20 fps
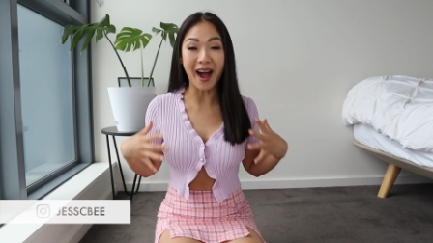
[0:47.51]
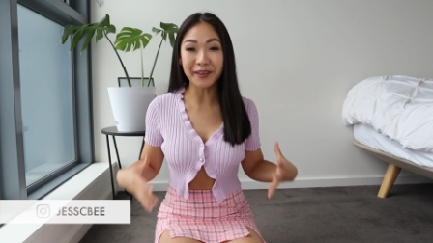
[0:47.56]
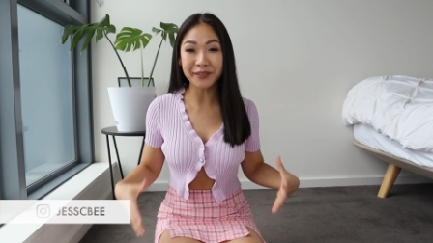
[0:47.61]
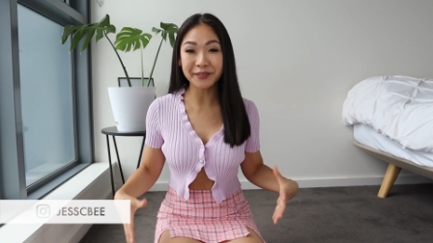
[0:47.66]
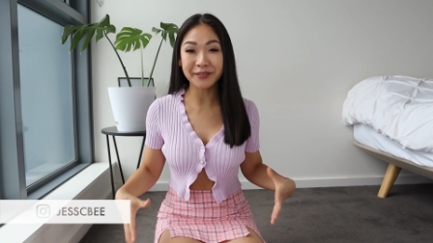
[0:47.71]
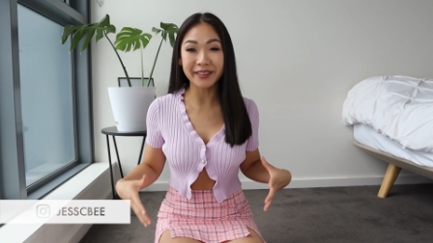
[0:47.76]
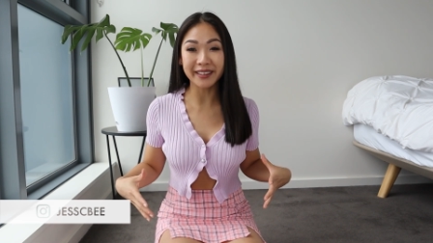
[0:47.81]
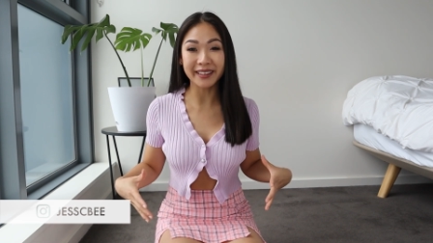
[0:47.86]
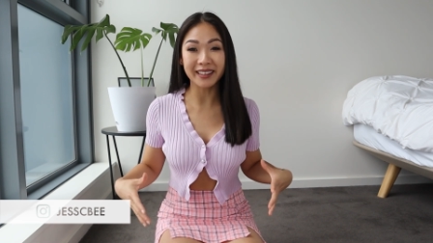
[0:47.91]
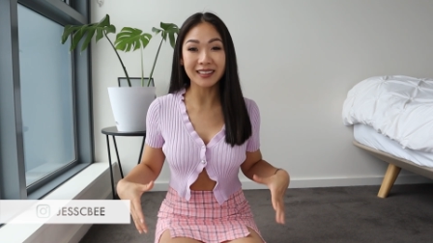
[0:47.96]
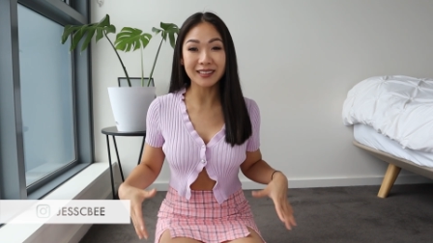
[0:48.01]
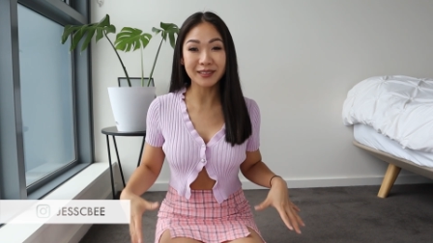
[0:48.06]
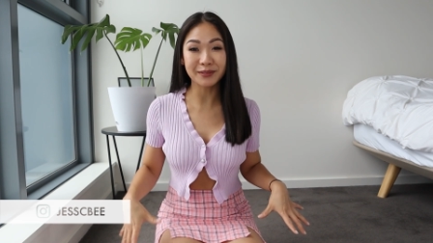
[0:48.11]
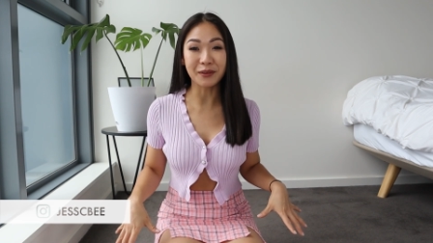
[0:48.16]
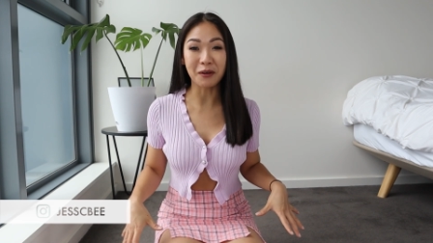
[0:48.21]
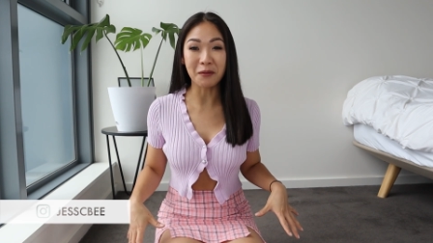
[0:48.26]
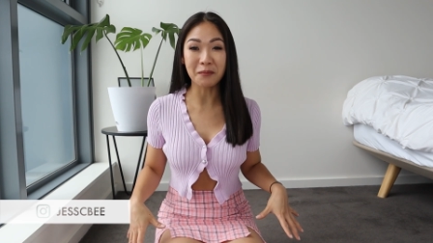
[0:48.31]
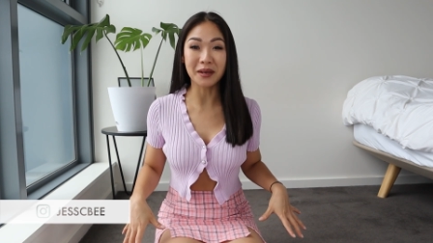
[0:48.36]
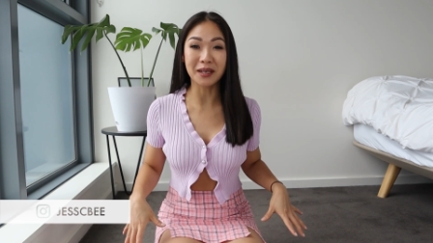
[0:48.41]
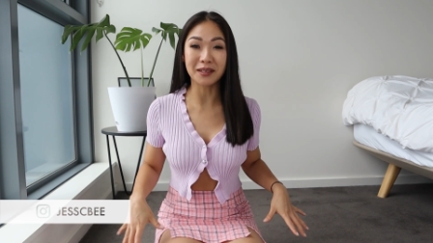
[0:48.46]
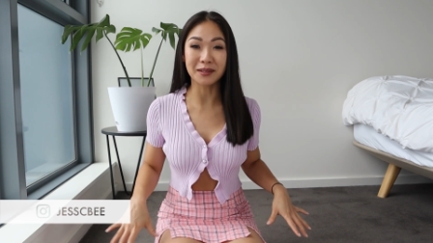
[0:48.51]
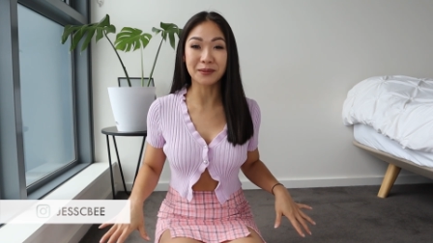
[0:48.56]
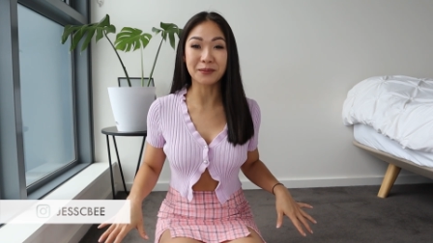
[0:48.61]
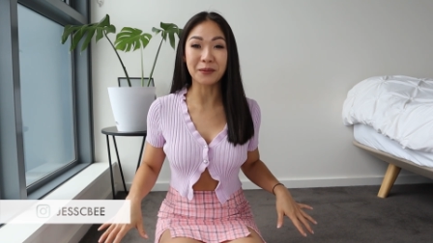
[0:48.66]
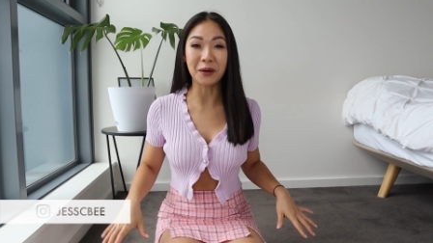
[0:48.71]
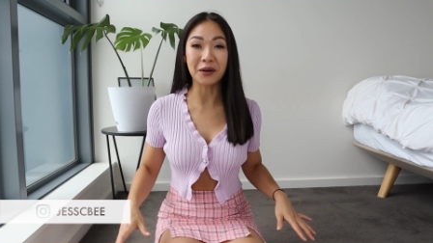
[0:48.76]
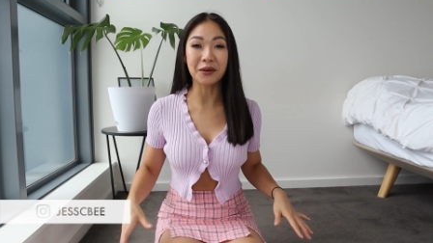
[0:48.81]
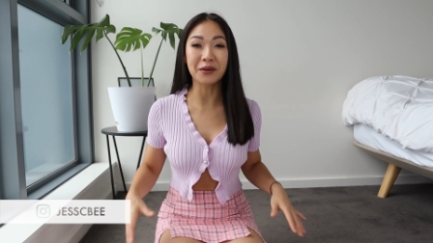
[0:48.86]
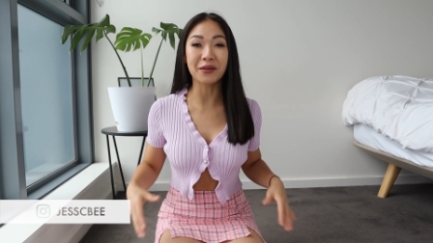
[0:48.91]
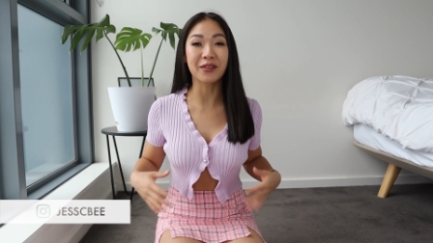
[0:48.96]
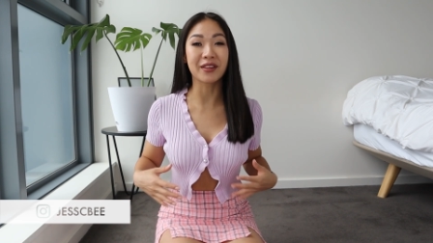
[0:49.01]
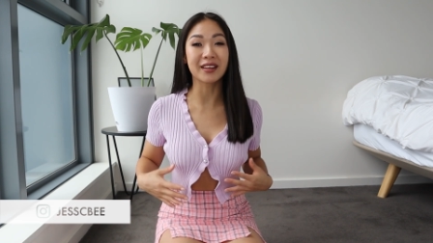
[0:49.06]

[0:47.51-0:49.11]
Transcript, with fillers: outfit is from as well.